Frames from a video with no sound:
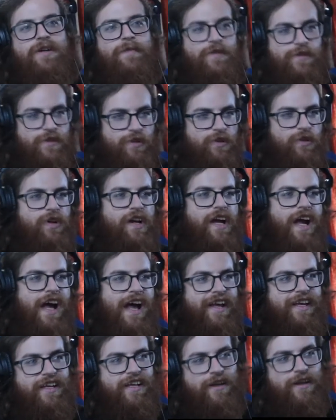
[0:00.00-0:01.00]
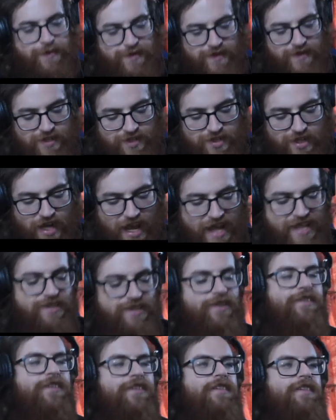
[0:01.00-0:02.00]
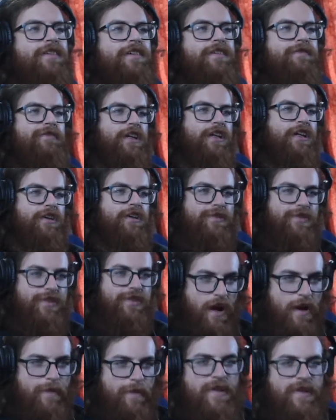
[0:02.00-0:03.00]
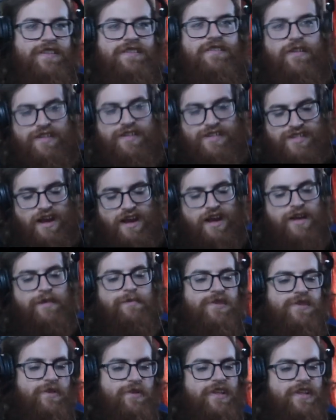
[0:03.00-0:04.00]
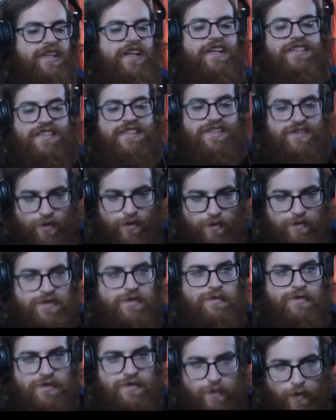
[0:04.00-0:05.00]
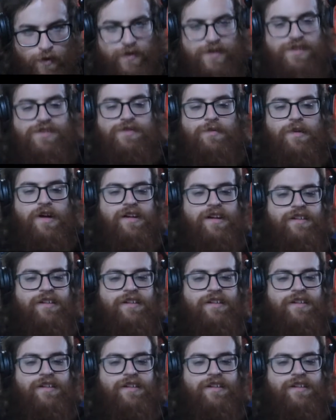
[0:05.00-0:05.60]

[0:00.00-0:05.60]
a cool guy. He comes and chats on the videos, comments all the time, so we like to show him some support as well.